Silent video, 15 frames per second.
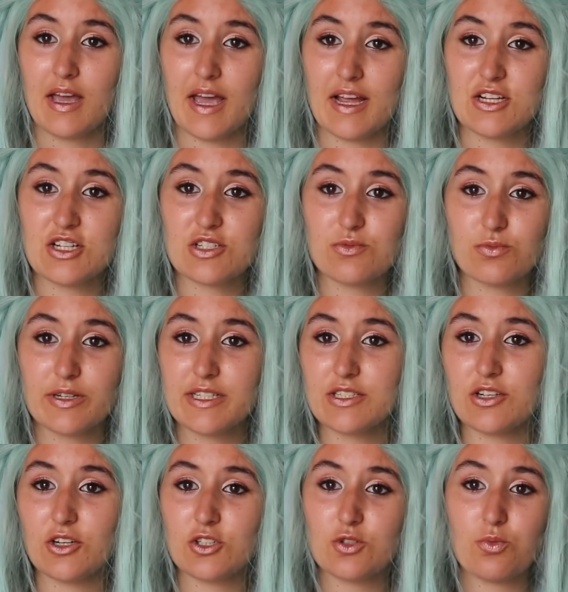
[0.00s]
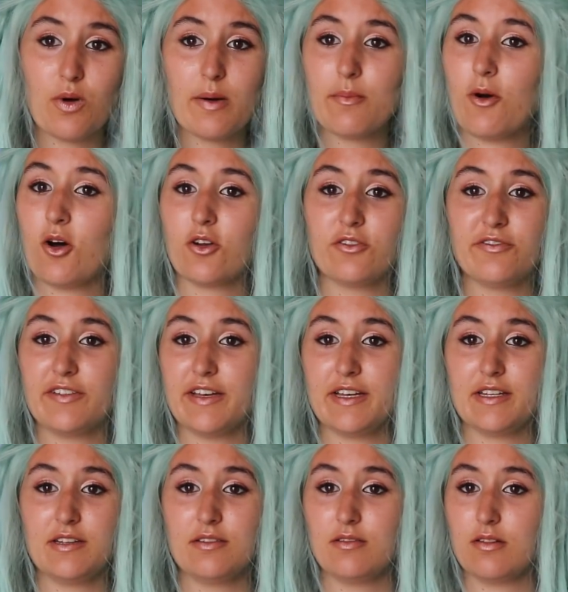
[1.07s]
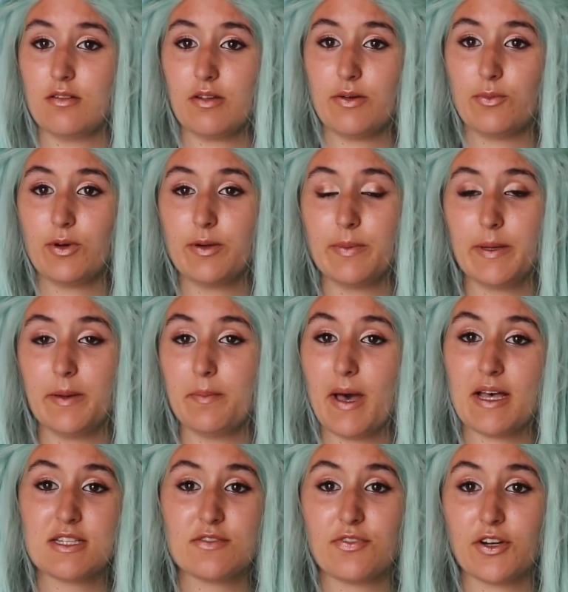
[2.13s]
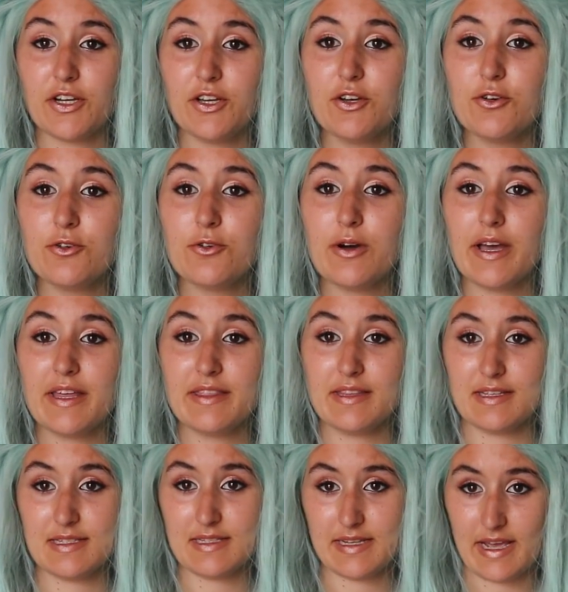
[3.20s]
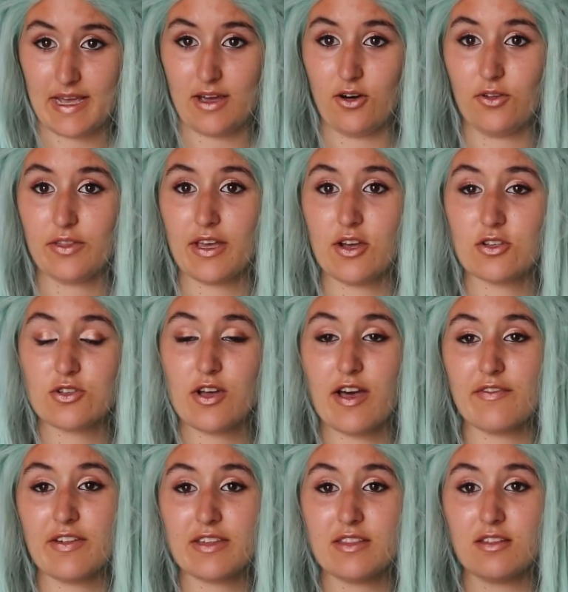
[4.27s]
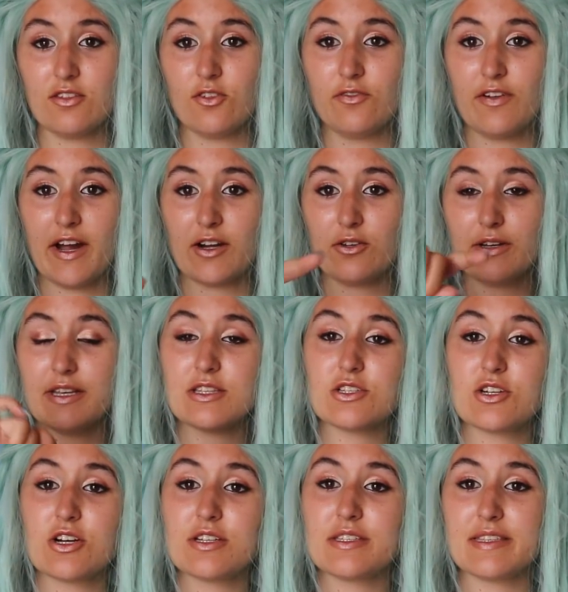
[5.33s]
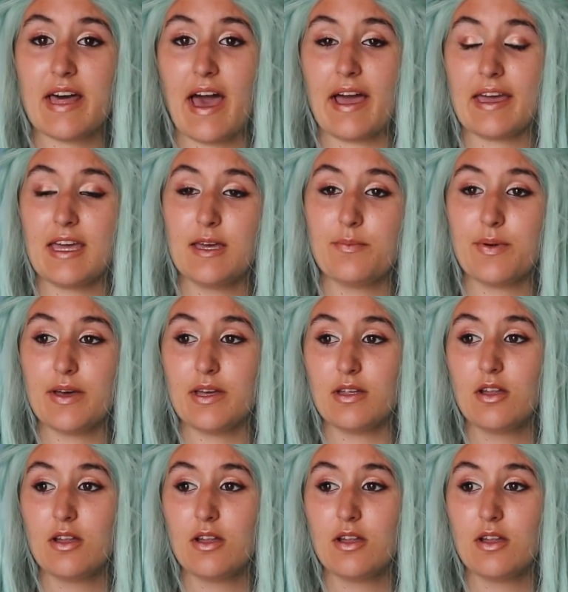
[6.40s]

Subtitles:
and just research what monofin would be best for you in this tail. They also have like little vinyl inserts that keep